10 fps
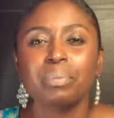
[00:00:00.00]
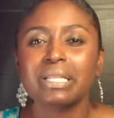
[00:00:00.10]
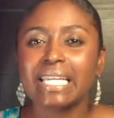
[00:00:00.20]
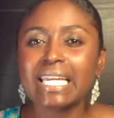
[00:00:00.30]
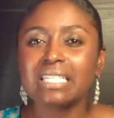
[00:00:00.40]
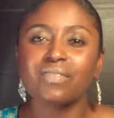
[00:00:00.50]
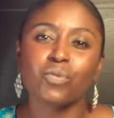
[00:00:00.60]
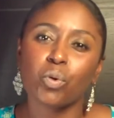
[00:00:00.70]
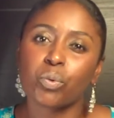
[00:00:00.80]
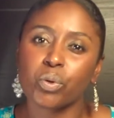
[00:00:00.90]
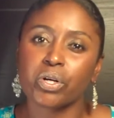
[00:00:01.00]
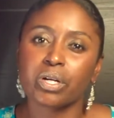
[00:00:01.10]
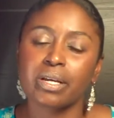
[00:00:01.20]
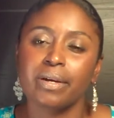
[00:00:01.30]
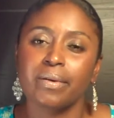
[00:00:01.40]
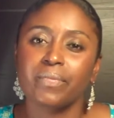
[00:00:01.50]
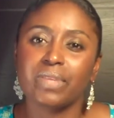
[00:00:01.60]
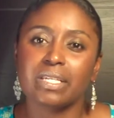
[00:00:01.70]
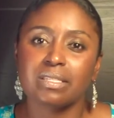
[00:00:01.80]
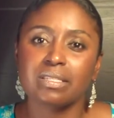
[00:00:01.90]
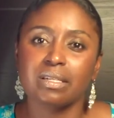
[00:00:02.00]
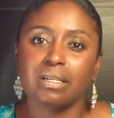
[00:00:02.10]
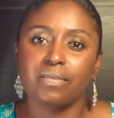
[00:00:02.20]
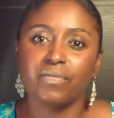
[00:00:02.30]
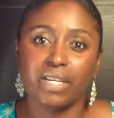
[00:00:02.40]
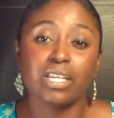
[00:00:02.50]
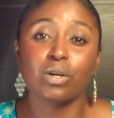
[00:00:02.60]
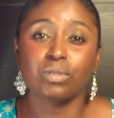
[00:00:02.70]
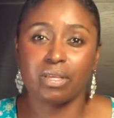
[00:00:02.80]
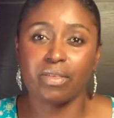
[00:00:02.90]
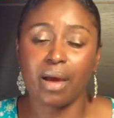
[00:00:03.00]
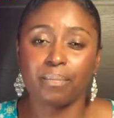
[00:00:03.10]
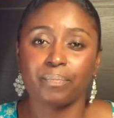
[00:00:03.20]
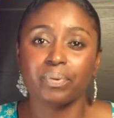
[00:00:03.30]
please forward this video to them.